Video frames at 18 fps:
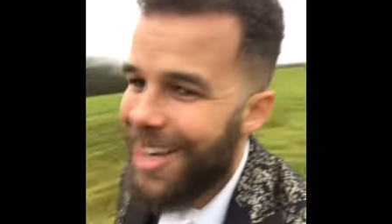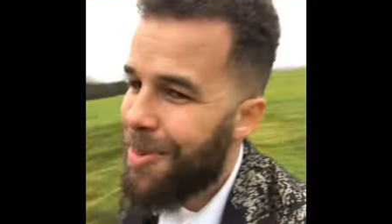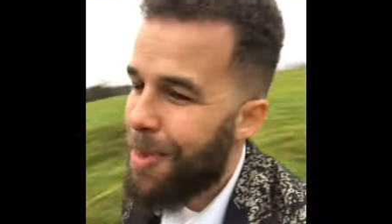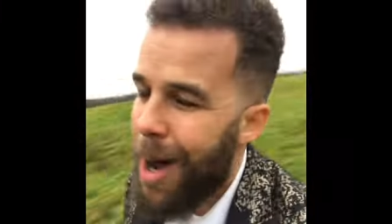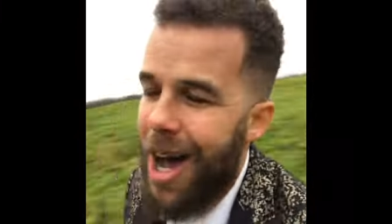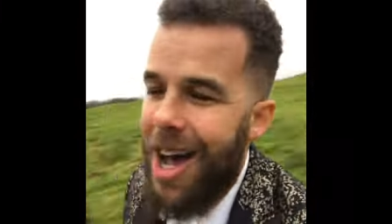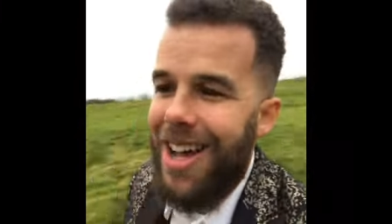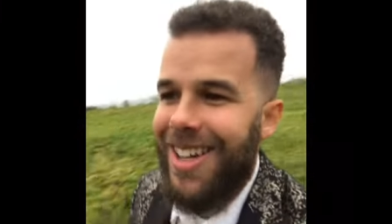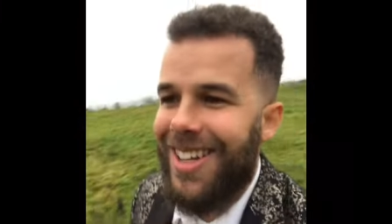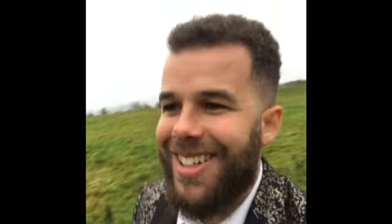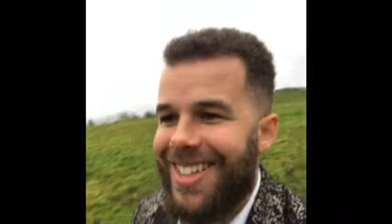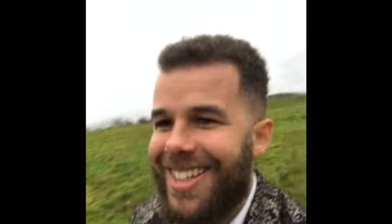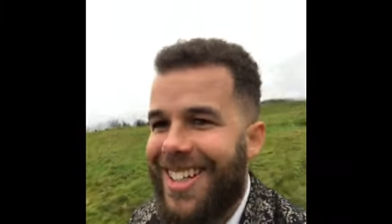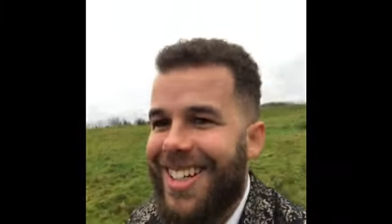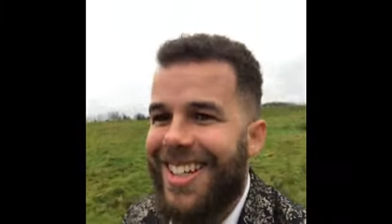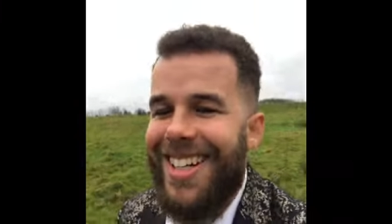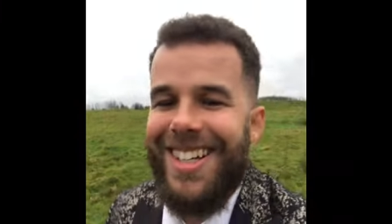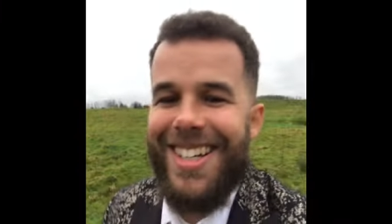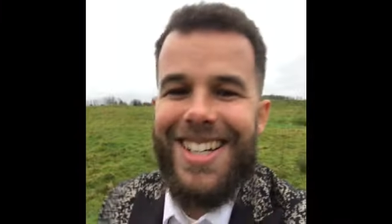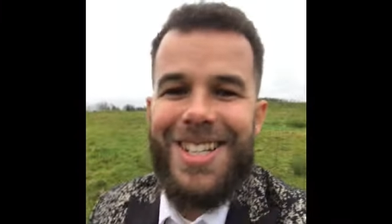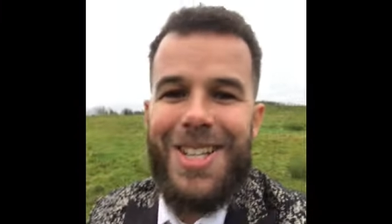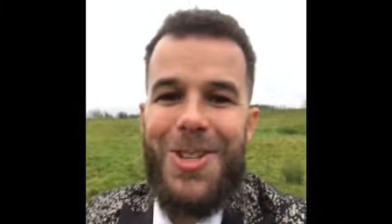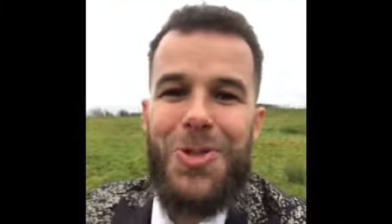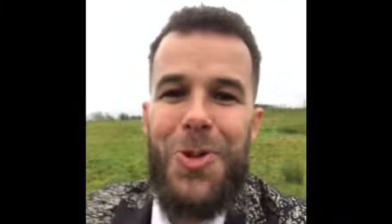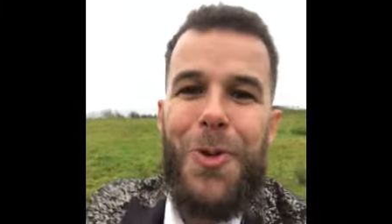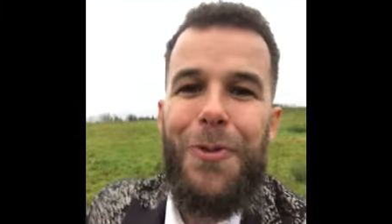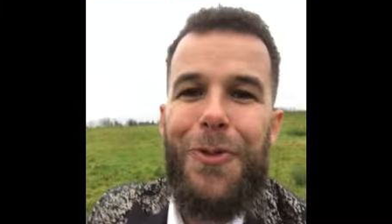but this
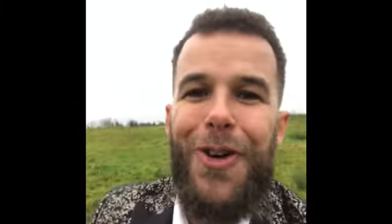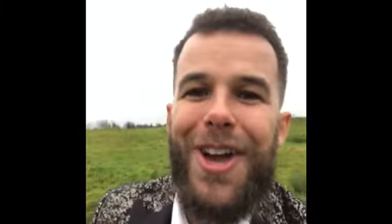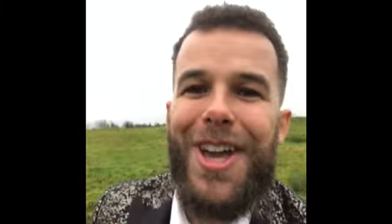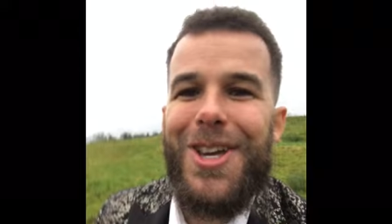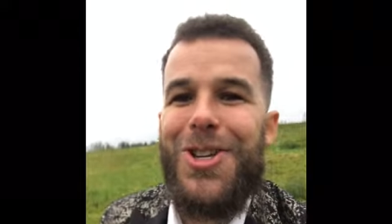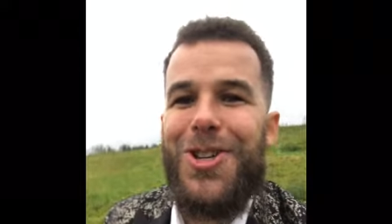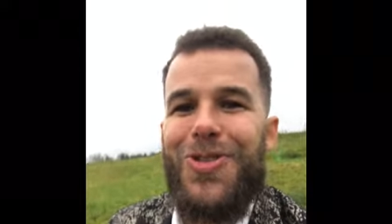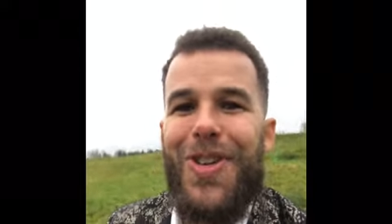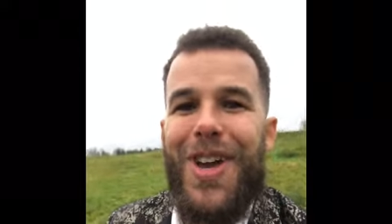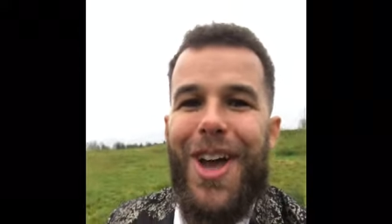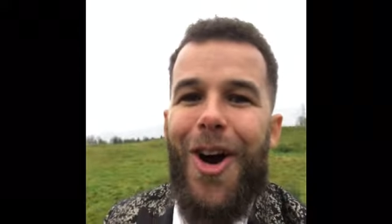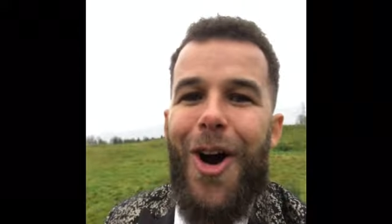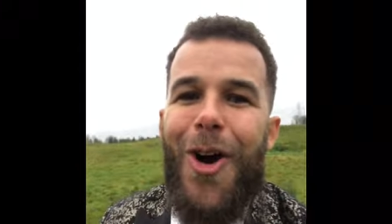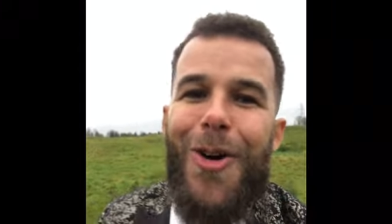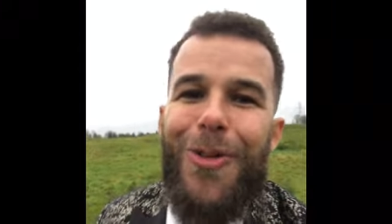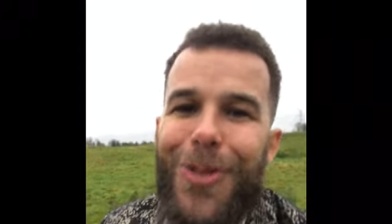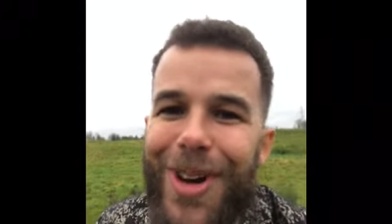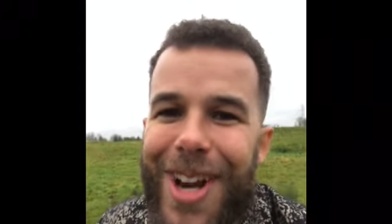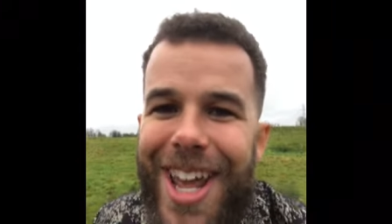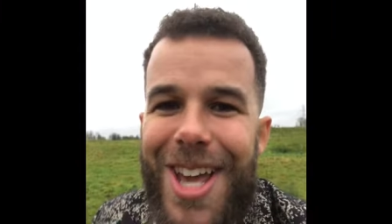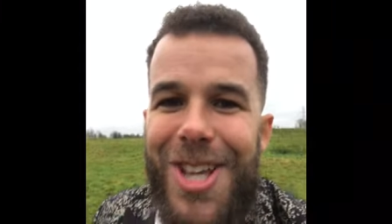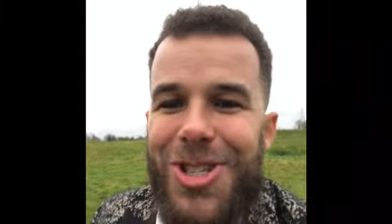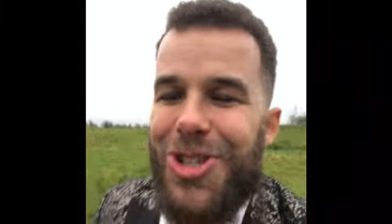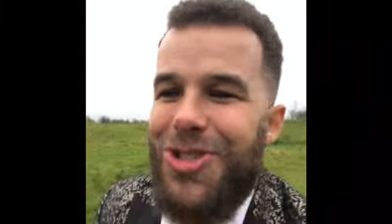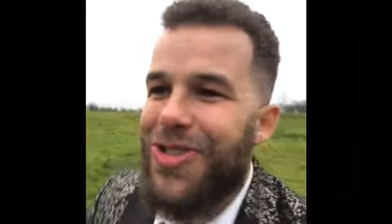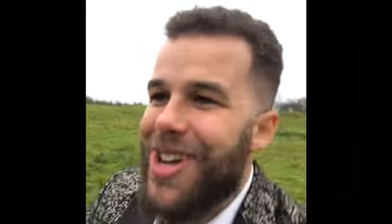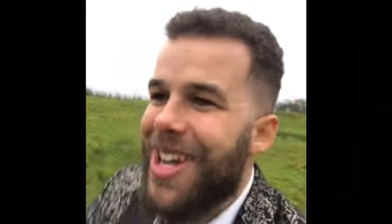is all for history, all for the
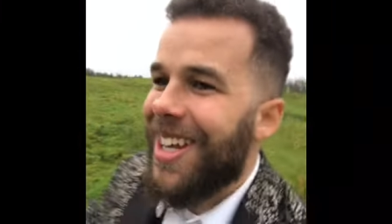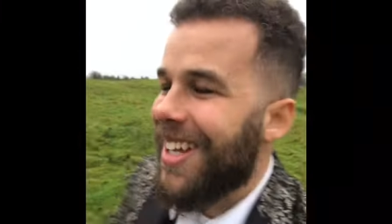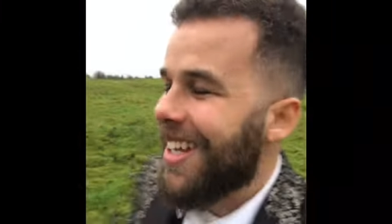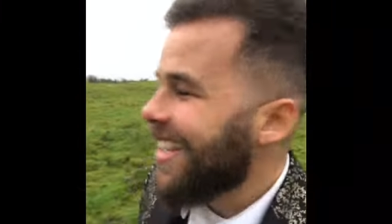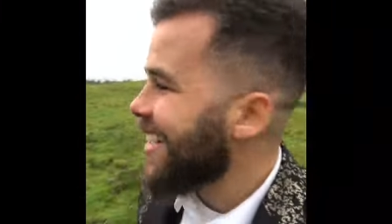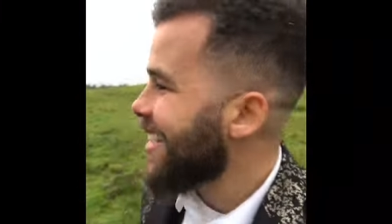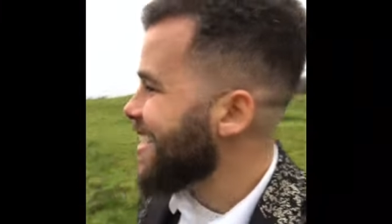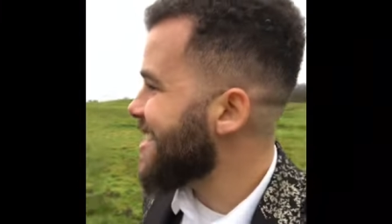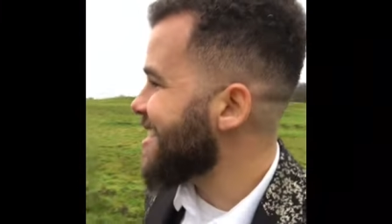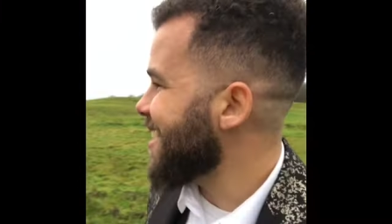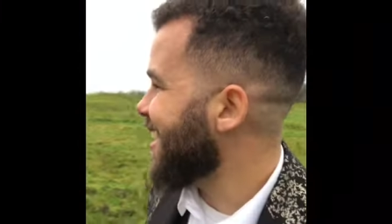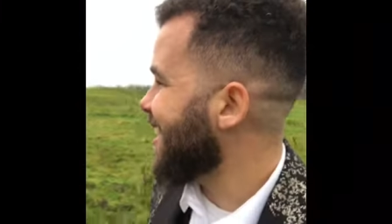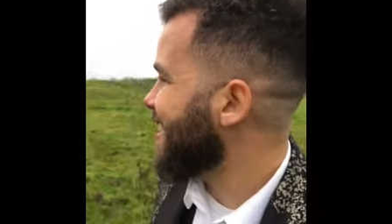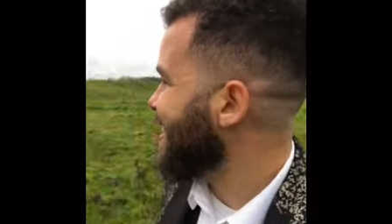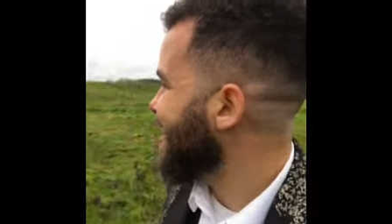history. Listen,